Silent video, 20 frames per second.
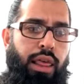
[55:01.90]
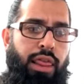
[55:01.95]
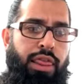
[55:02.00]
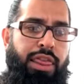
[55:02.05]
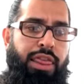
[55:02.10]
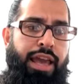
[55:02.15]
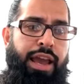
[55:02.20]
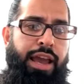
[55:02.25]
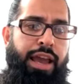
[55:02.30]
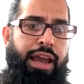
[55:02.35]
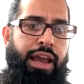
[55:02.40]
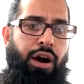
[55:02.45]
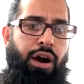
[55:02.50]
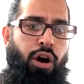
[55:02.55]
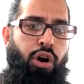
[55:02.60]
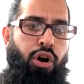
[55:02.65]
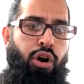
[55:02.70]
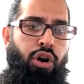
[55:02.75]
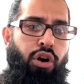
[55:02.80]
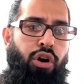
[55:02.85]
they
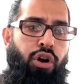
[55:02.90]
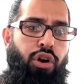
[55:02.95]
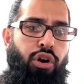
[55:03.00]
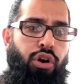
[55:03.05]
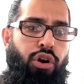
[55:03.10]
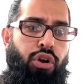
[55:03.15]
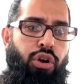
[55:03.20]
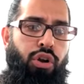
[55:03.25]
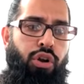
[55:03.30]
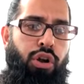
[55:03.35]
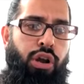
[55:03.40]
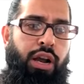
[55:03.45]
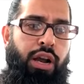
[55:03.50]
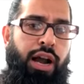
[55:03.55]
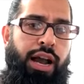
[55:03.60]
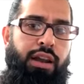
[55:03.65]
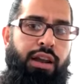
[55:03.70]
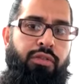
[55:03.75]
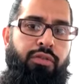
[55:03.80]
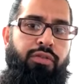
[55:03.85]
are
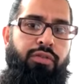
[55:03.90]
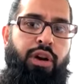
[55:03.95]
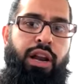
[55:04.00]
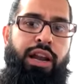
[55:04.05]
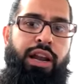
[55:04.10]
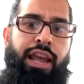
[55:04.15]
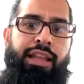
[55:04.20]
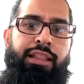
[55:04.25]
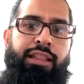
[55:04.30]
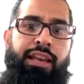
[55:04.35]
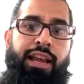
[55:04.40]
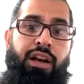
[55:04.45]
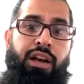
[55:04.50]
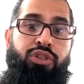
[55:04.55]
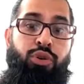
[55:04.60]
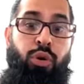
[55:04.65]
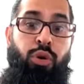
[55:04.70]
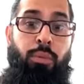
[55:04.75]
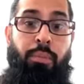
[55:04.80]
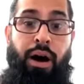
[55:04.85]
kind of connecting now
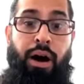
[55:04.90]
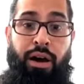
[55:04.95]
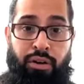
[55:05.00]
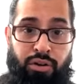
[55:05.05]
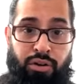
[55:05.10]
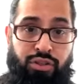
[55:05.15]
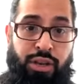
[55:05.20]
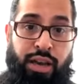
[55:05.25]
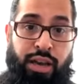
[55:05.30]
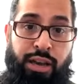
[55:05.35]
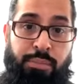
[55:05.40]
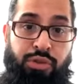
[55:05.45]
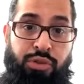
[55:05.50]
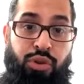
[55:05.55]
to our modern time,